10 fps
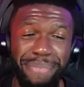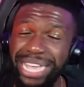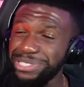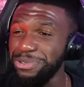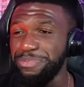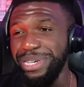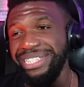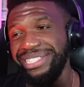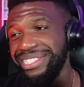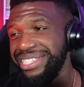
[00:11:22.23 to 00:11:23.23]
A
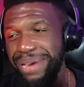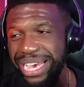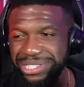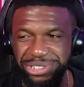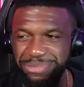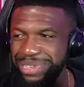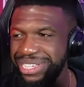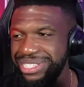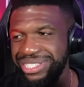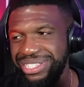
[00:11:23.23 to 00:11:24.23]
masterpiece.
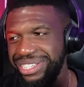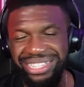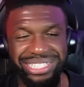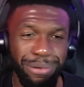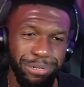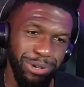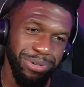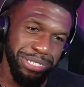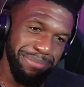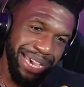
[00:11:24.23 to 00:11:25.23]
Masterpiece. This episode
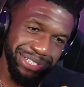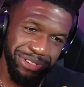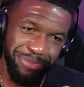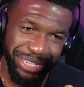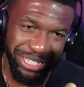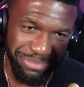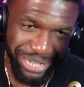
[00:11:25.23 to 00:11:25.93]
was a masterpiece,